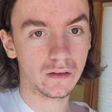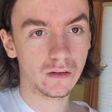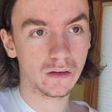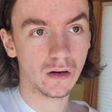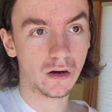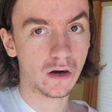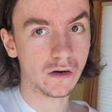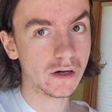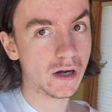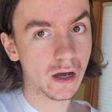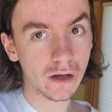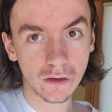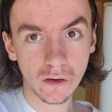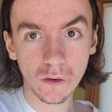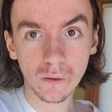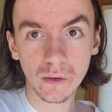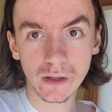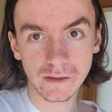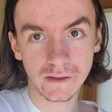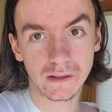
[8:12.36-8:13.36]
are not
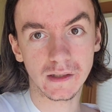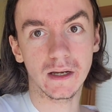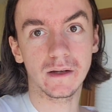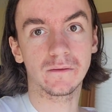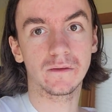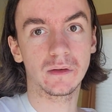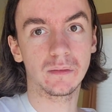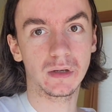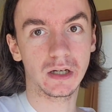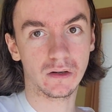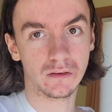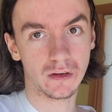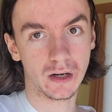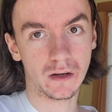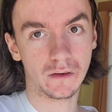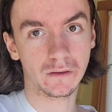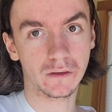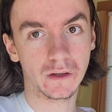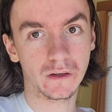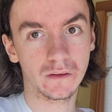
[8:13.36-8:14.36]
always safe to be
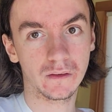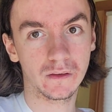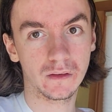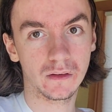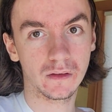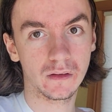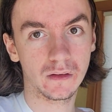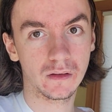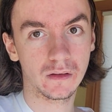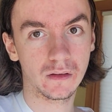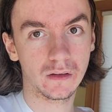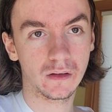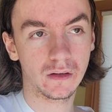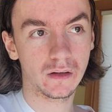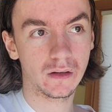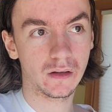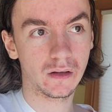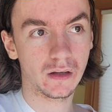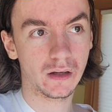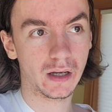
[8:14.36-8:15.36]
around.
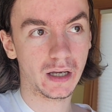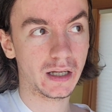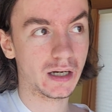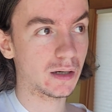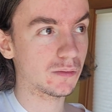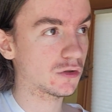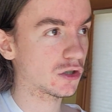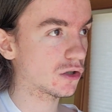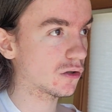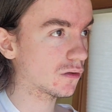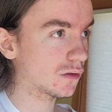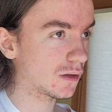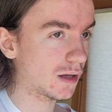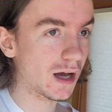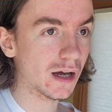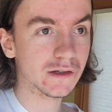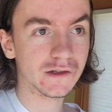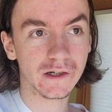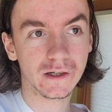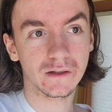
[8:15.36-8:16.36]
And I'm sure
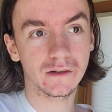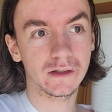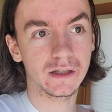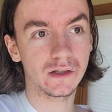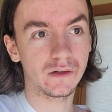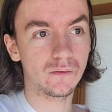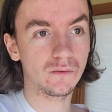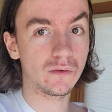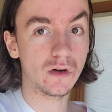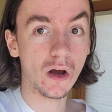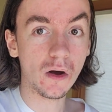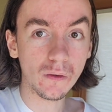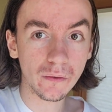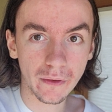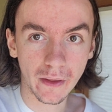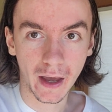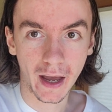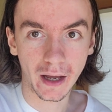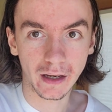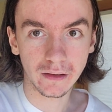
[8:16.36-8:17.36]
logically you know
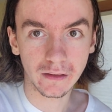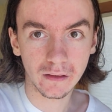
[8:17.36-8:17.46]
that.